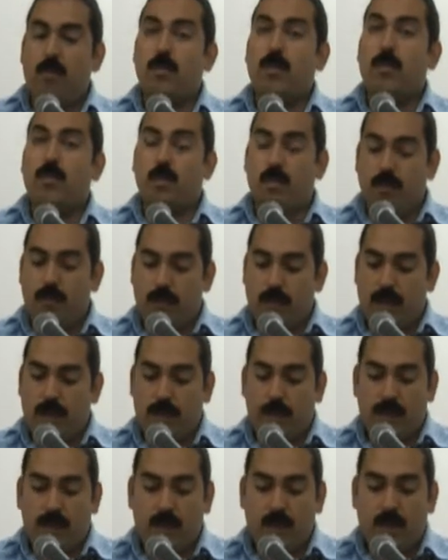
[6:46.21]
the movement,
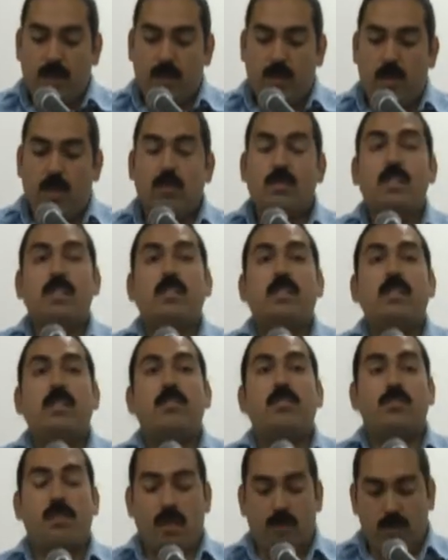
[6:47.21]
knows its
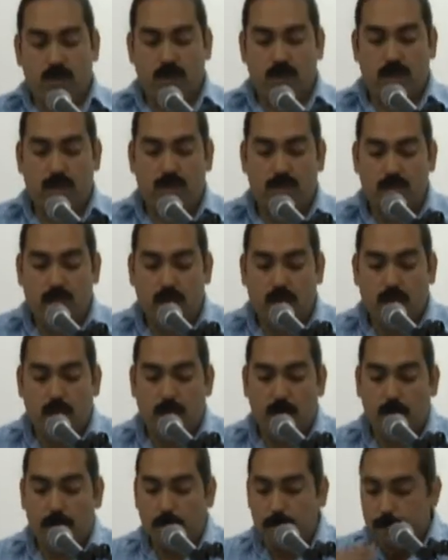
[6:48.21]
history and roots of
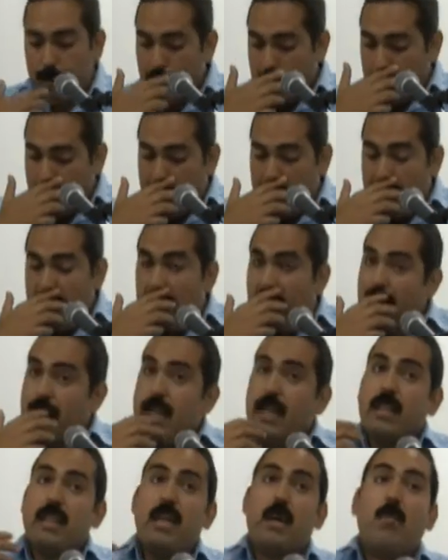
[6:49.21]
struggle. And
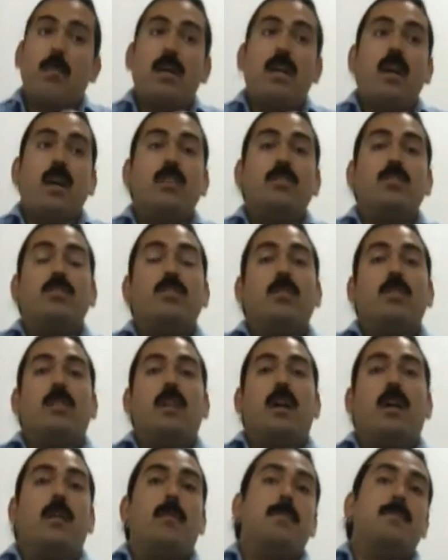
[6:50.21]
they went on to
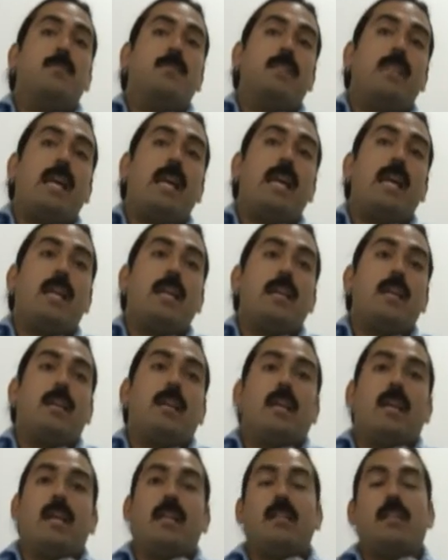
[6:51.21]
say
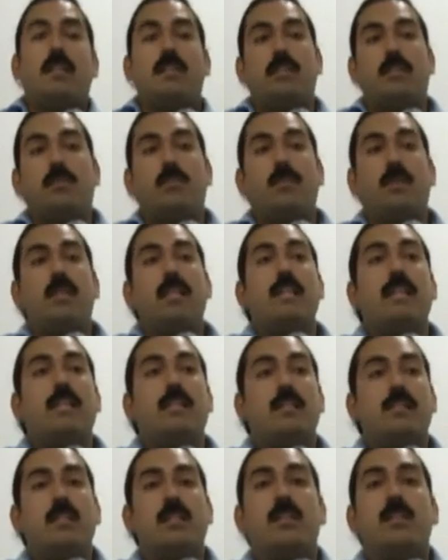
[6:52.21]
in this
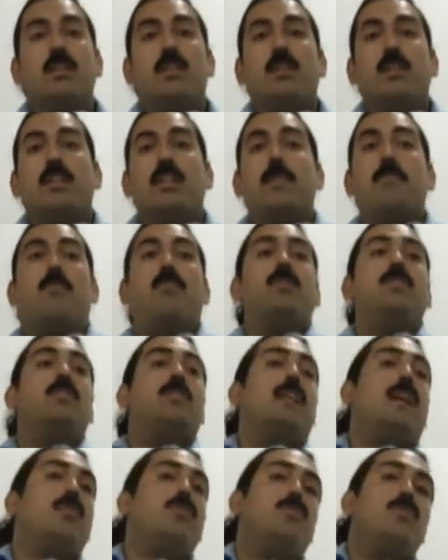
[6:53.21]
release, they
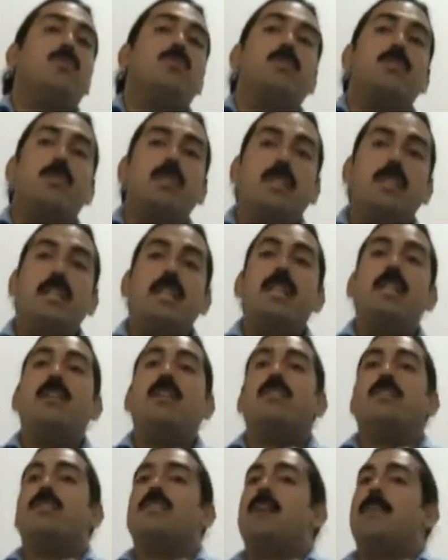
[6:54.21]
pointed out to
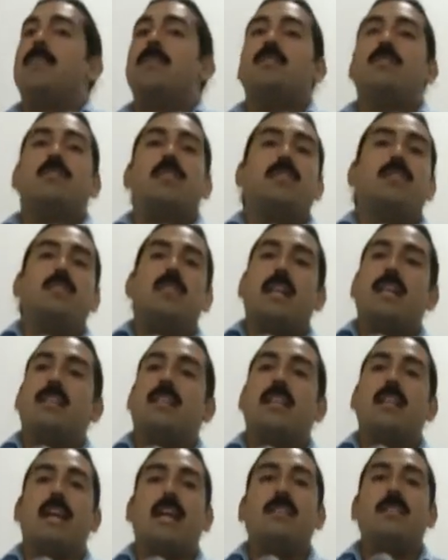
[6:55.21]
years, since
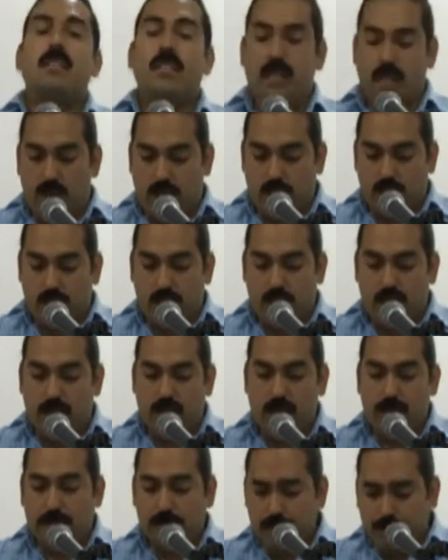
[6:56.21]
like the
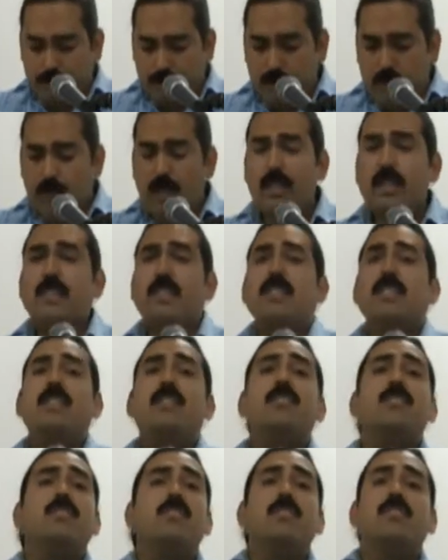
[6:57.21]
1930s,
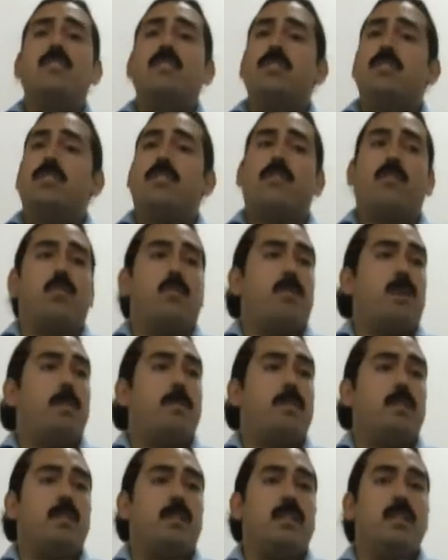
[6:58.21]
years and years of
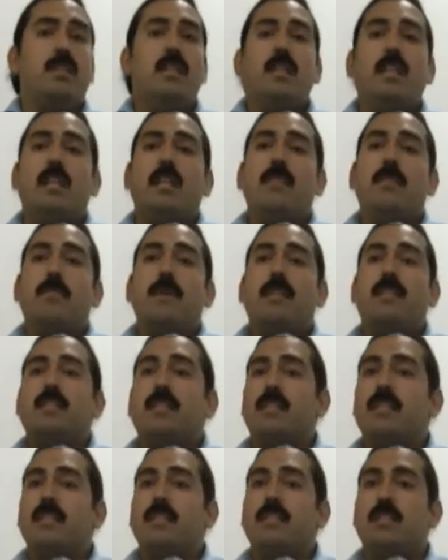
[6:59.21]
corruption in the
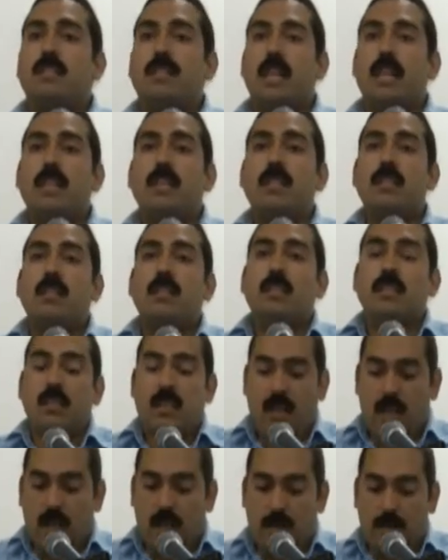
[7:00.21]
Mexican state.
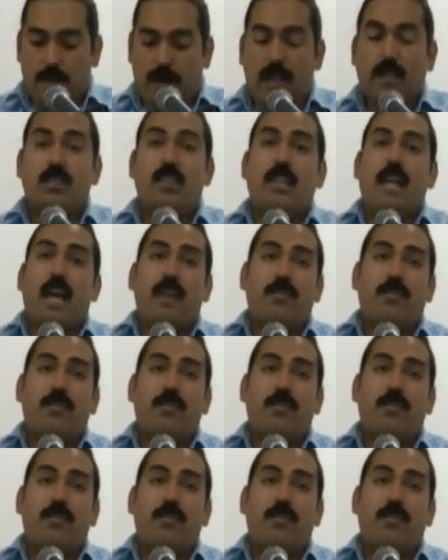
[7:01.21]
Actually